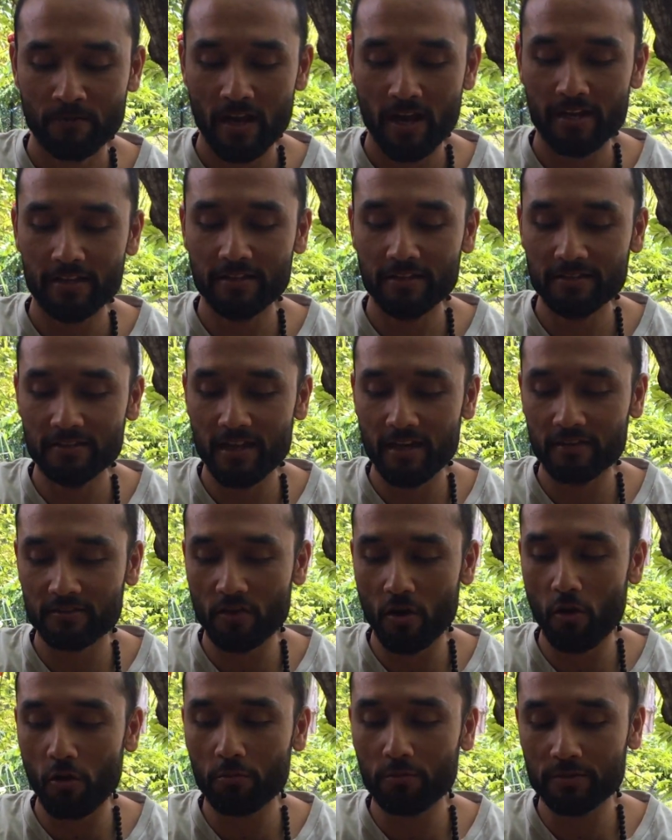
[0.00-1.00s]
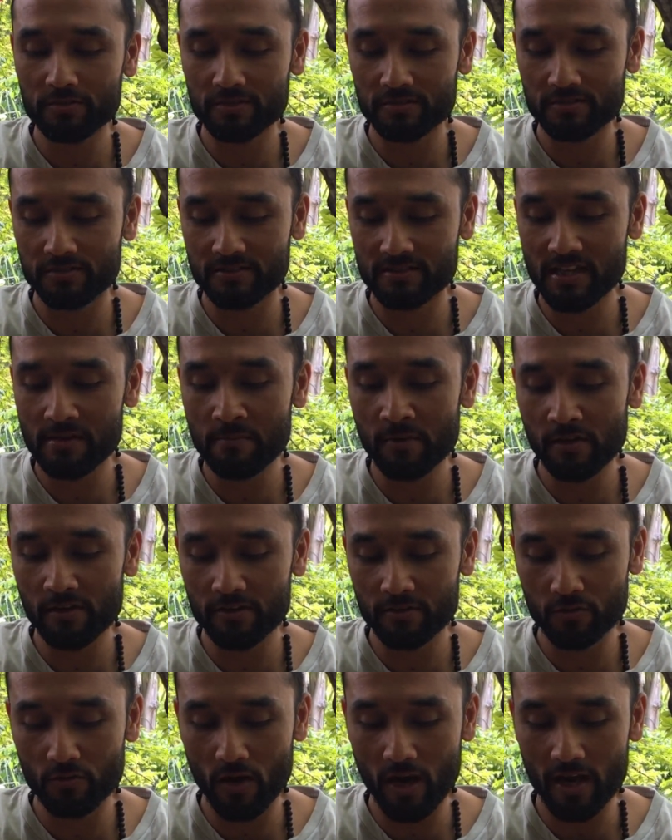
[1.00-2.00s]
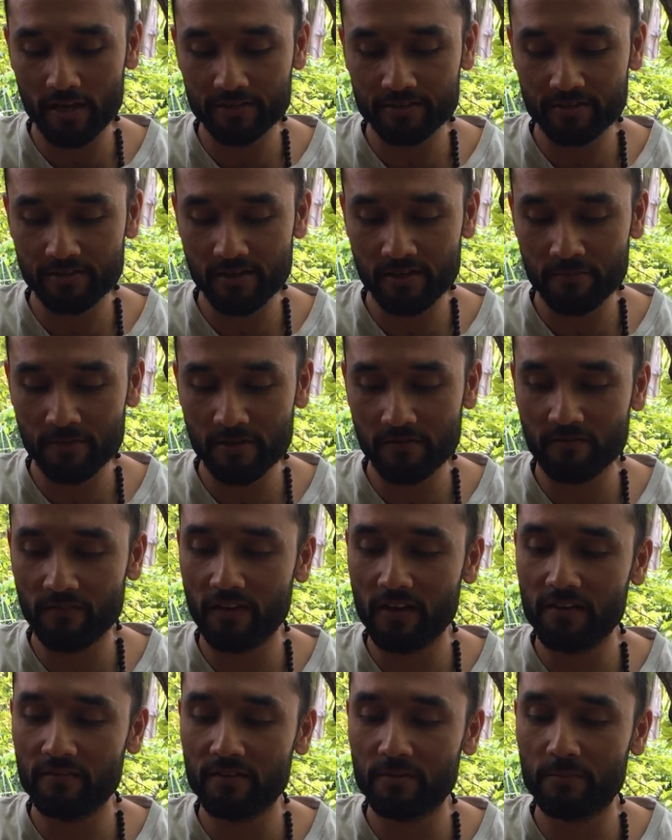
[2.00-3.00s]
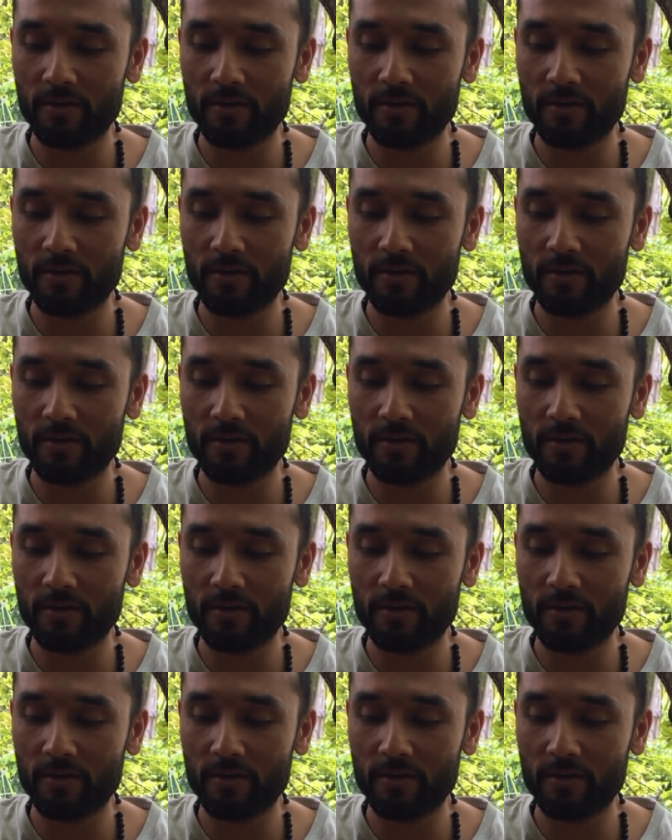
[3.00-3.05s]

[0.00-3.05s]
I think they are almost similar to ice cream in flavor,